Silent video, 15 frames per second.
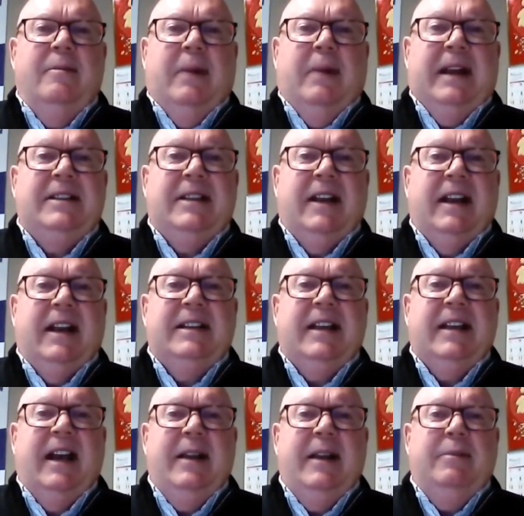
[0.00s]
it's an
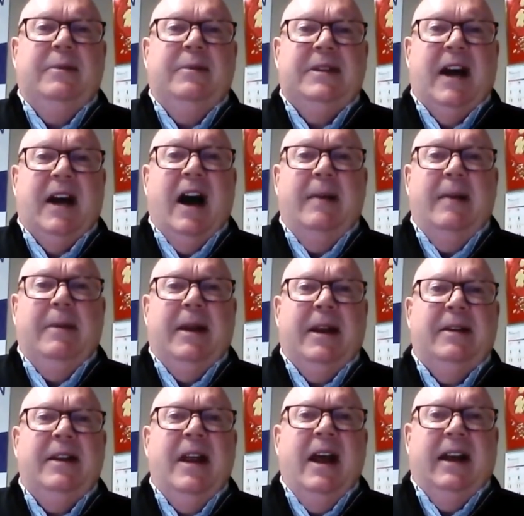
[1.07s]
exciting time and
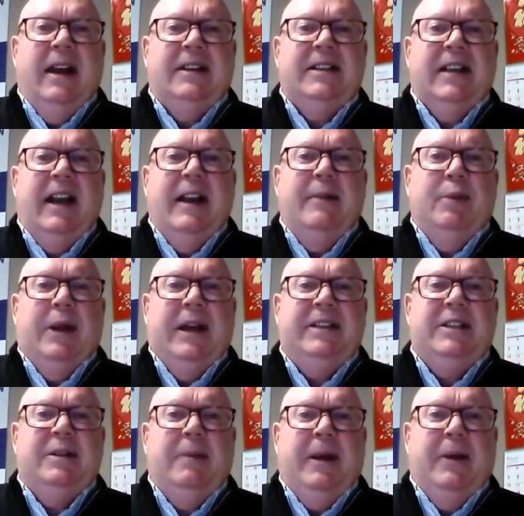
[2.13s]
exciting place to
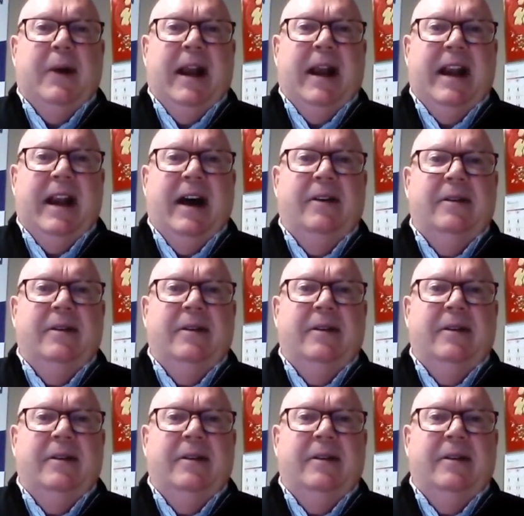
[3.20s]
be right now.